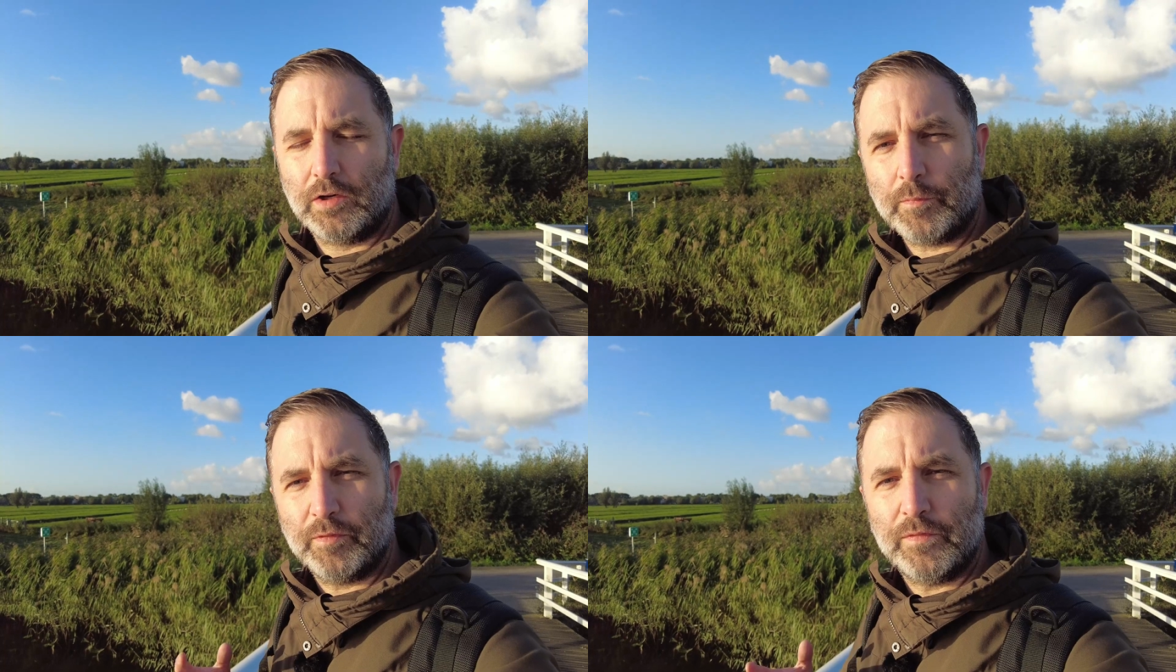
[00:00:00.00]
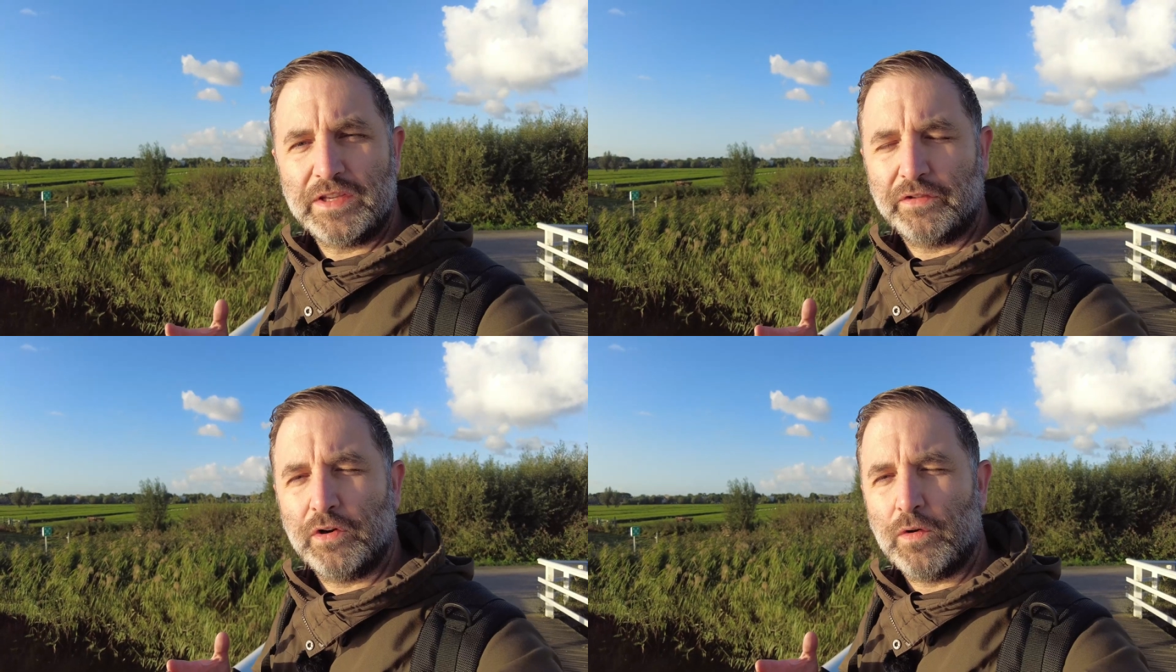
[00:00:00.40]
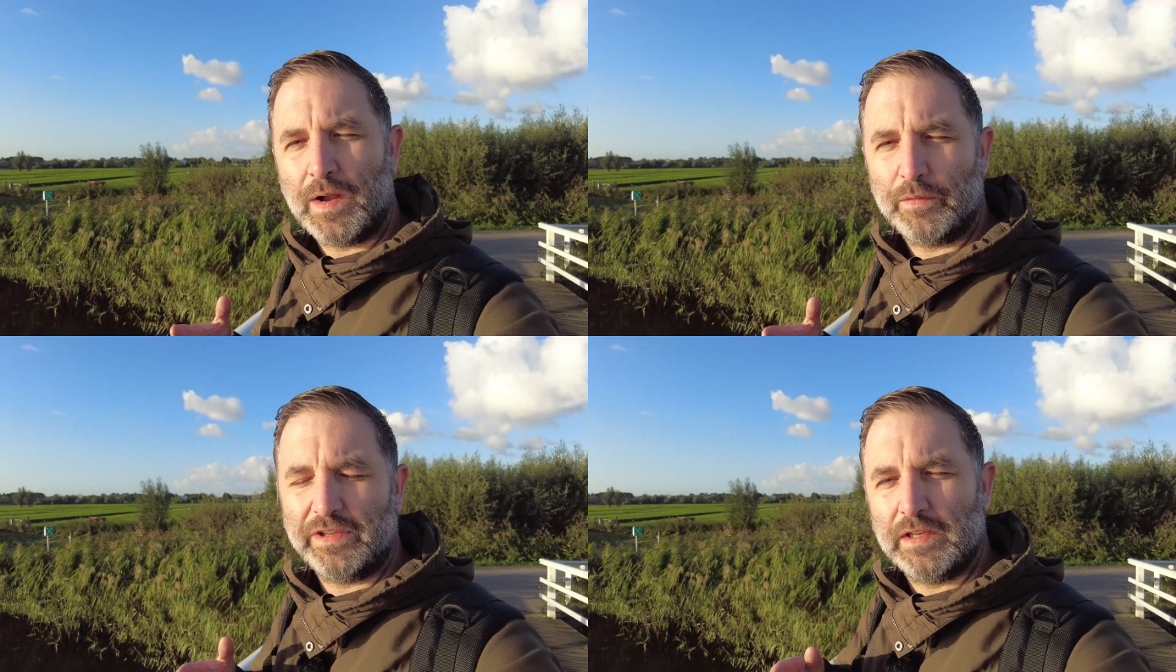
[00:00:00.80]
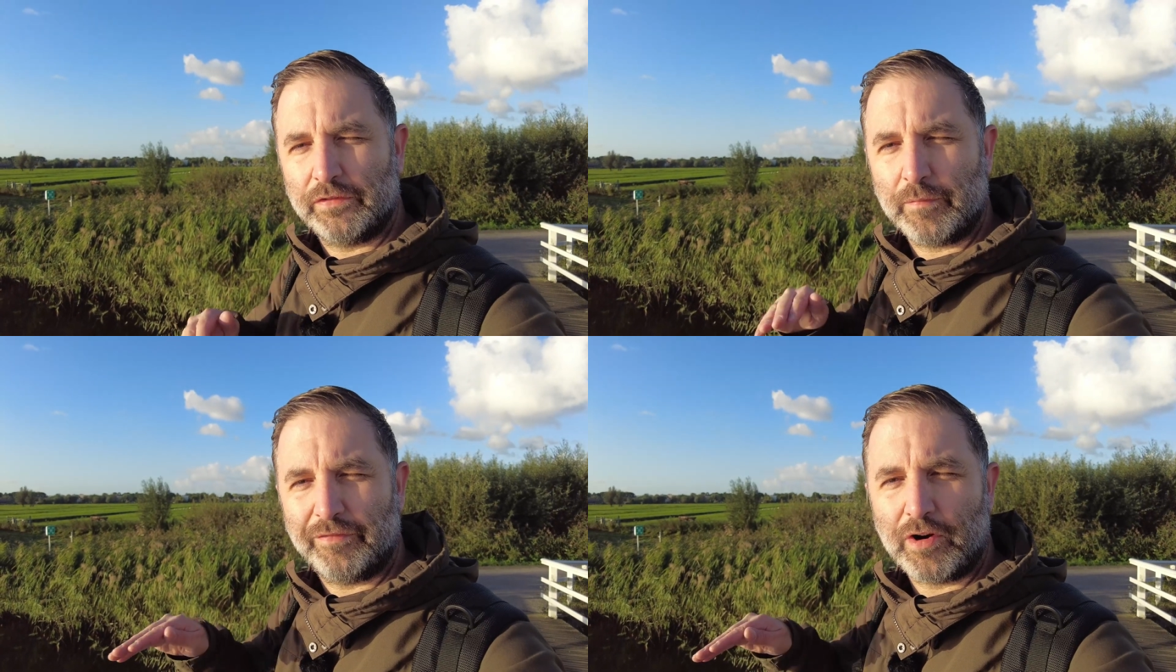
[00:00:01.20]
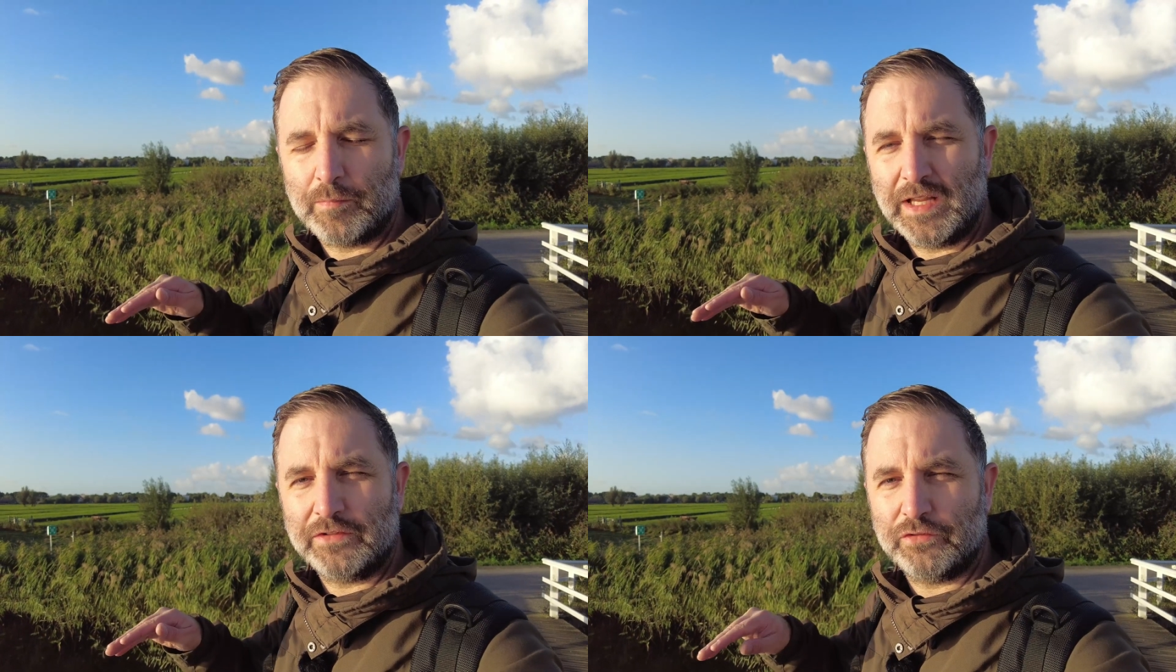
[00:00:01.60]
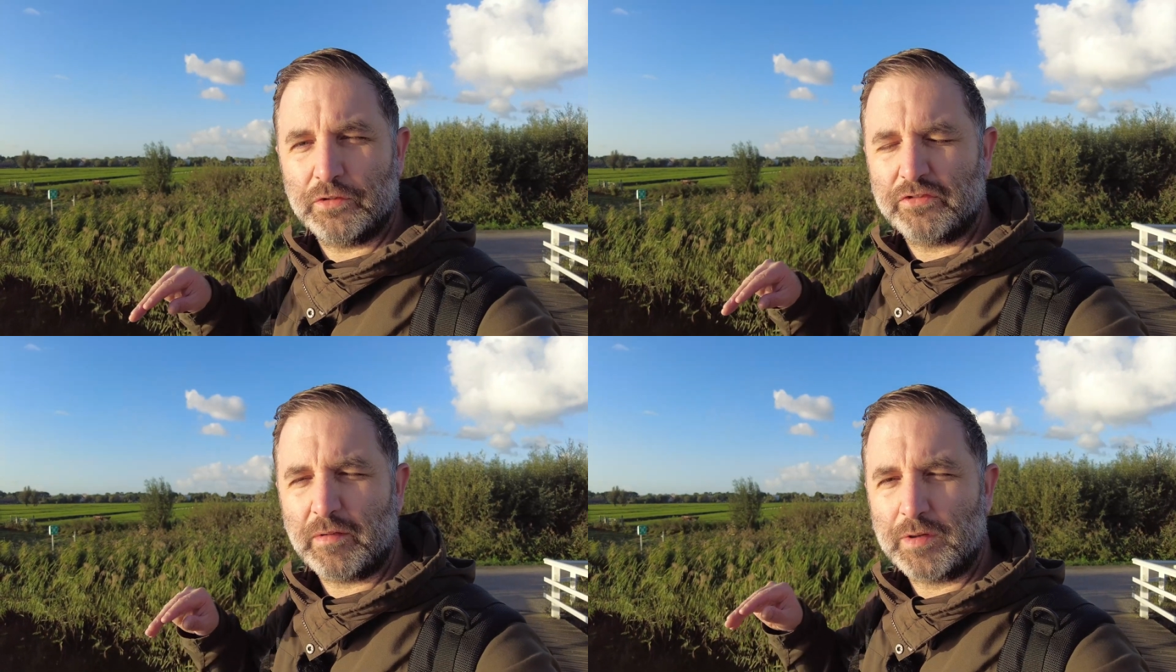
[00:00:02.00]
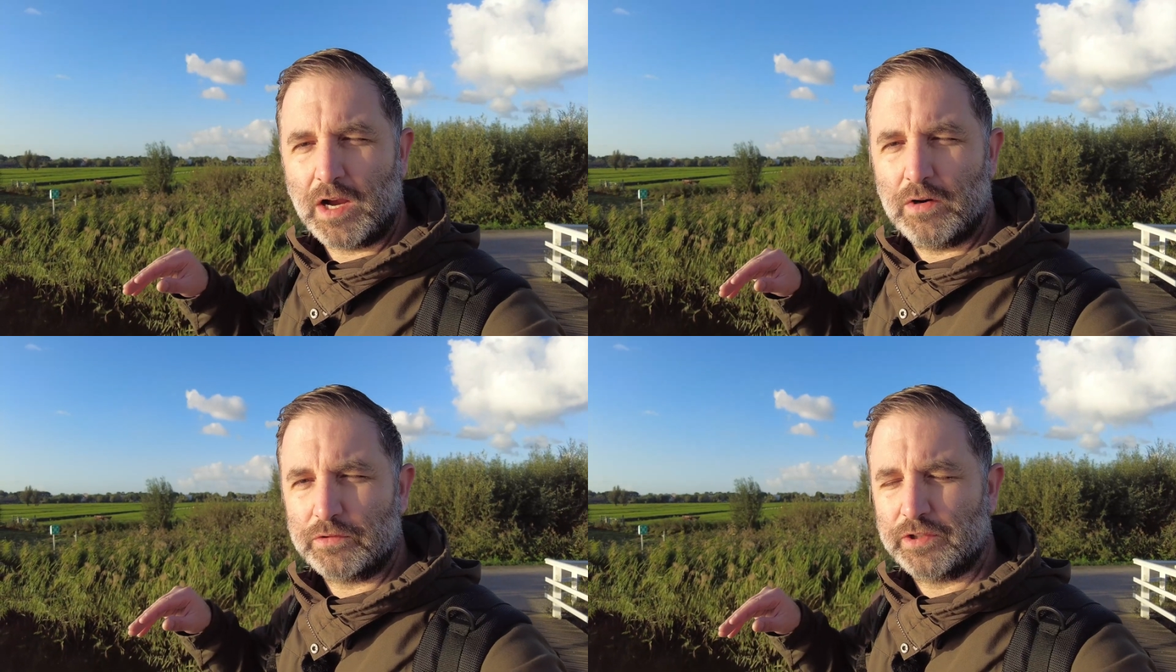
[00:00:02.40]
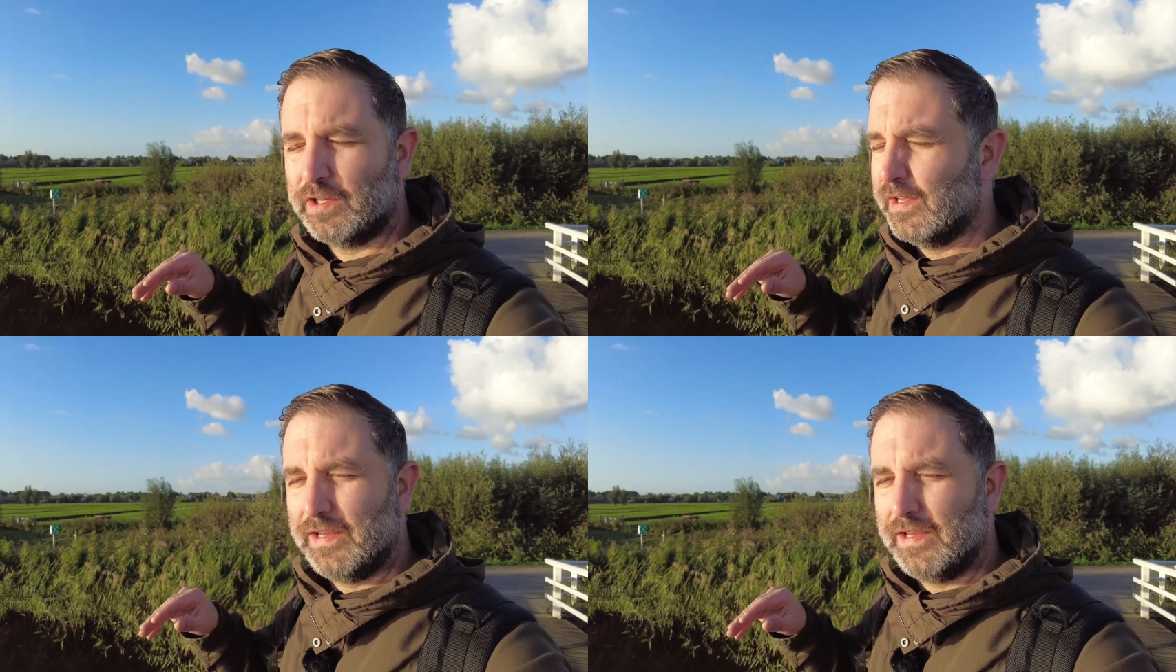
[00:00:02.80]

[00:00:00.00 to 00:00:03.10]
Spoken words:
couple of weeks ago I was in some farmland shooting some cows,